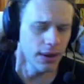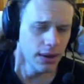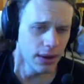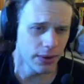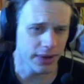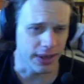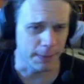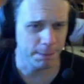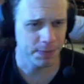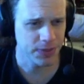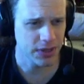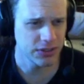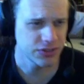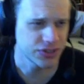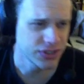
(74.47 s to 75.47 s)
Okay,
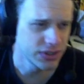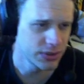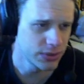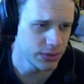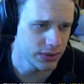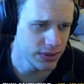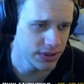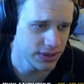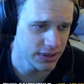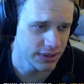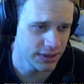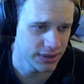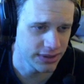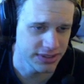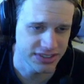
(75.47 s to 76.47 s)
so
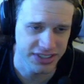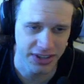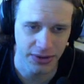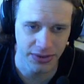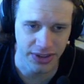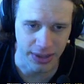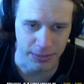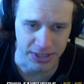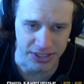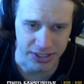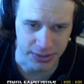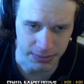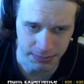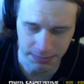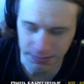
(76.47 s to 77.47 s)
the skill damage.
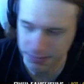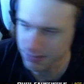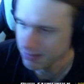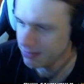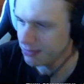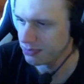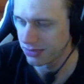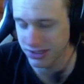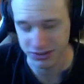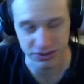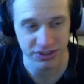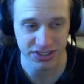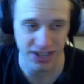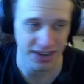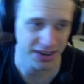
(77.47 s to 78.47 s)
This
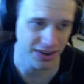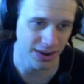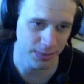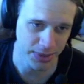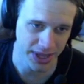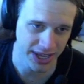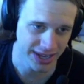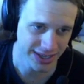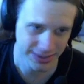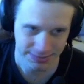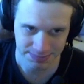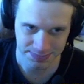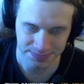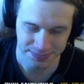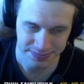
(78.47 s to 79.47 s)
looks kind of complicated,
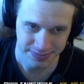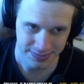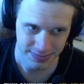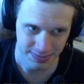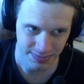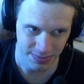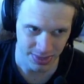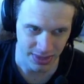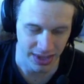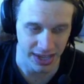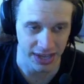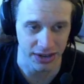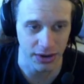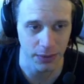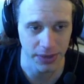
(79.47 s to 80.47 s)

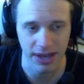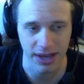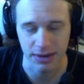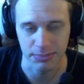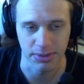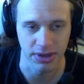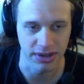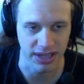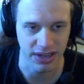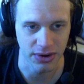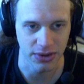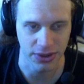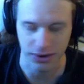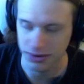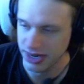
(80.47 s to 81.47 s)
and knowing how to plug in all
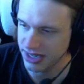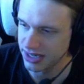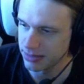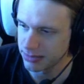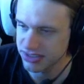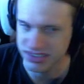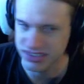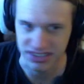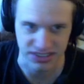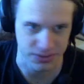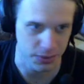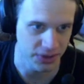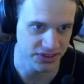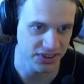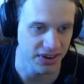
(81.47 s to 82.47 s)
the correct numbers is
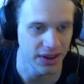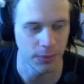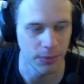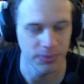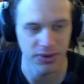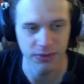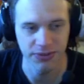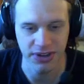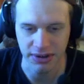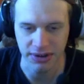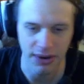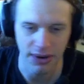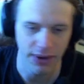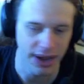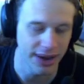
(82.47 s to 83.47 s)
what's going to help you figure
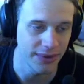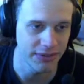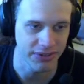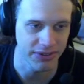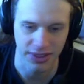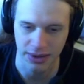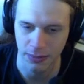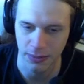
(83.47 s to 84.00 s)
out how everything